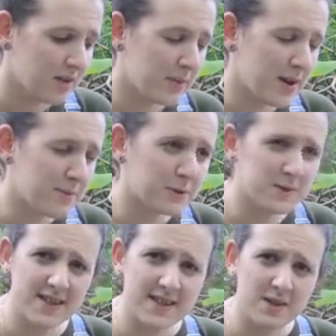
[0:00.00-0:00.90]

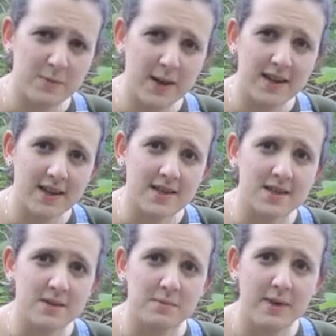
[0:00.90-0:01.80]
People's
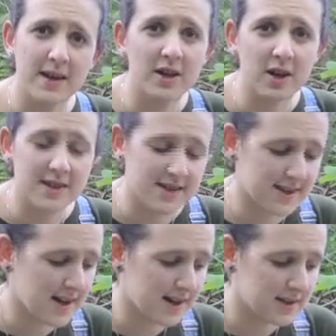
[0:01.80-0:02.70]
disobedience made God
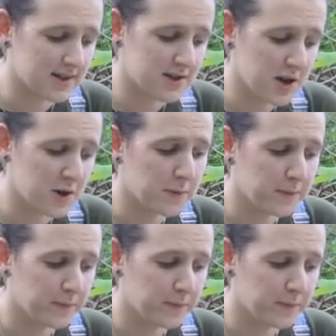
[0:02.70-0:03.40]
sad too.